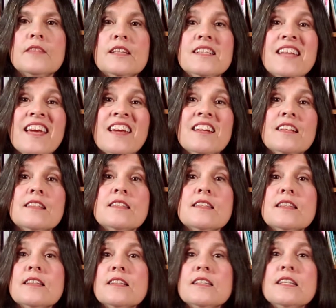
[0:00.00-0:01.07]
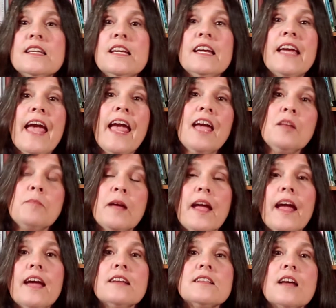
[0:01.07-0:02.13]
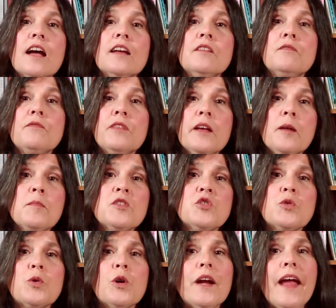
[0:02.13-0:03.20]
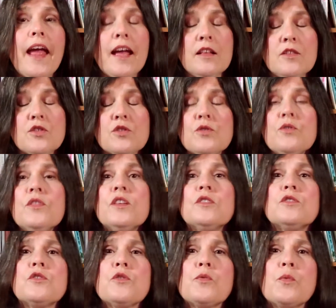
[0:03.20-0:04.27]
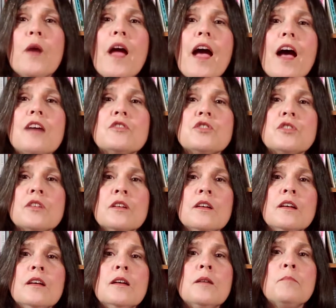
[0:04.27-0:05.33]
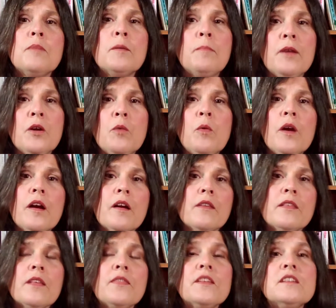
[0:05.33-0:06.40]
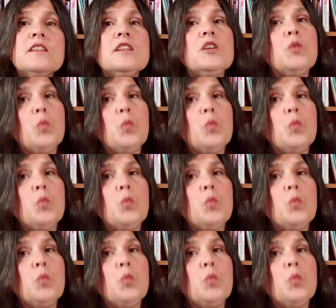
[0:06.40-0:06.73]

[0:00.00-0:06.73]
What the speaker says: The tannins in the tea can be anti-inflammatory and soothing to the rash. But be aware that the tea